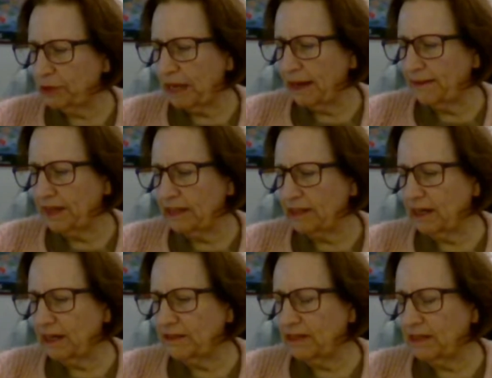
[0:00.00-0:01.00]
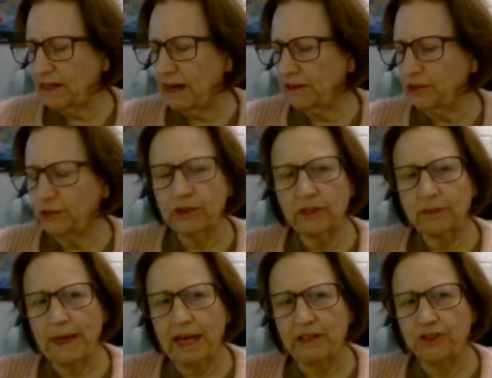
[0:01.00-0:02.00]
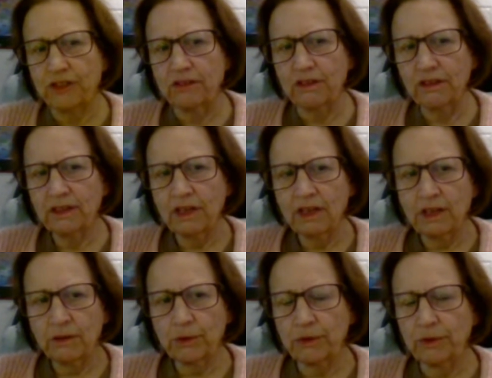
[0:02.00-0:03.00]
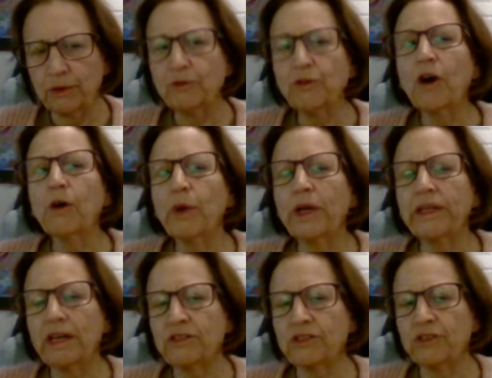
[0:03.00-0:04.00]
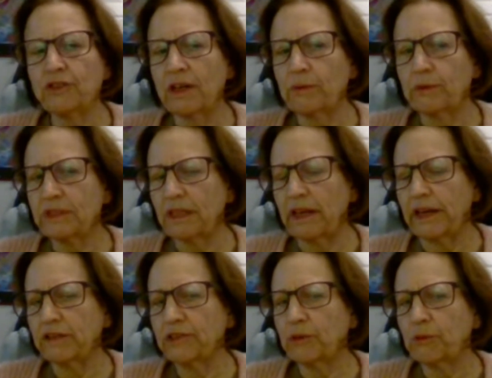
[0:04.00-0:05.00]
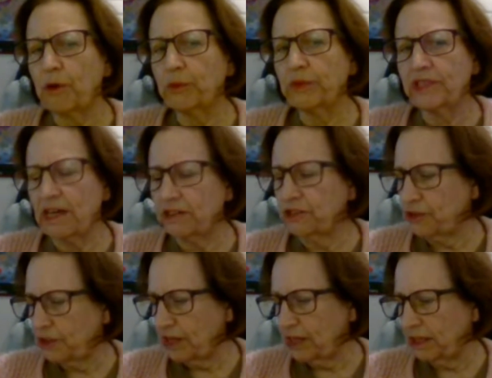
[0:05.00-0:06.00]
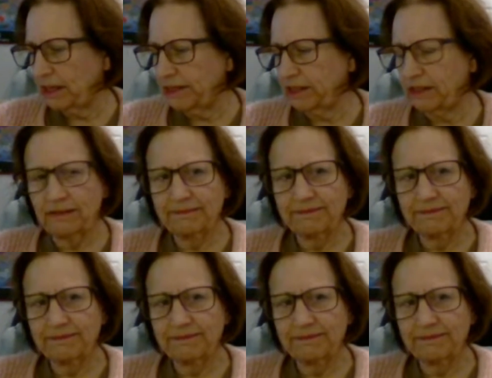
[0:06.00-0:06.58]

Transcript: have any idea how you can imagine? Well, you know what yesterday was like. So what was yesterday like?